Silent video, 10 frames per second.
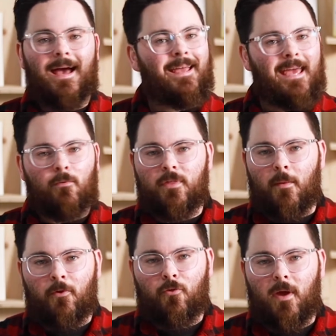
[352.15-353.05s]
Again, with
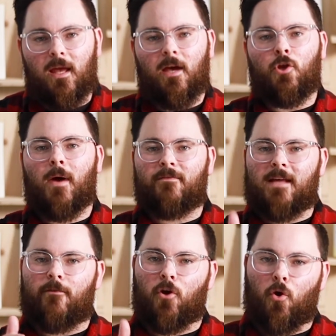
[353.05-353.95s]
number three, you have
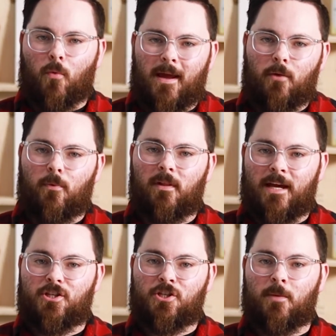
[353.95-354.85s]
to have a great
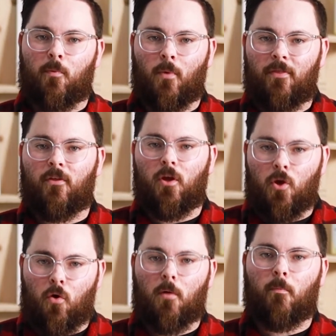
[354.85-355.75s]
relationship with
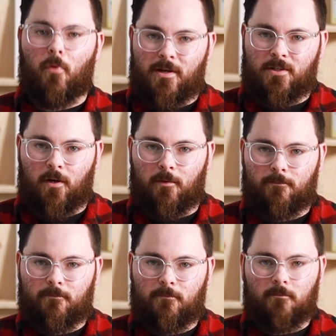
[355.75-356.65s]
your printer.
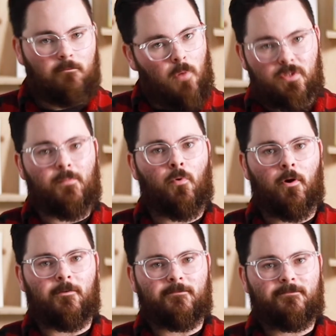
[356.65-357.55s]
Most important.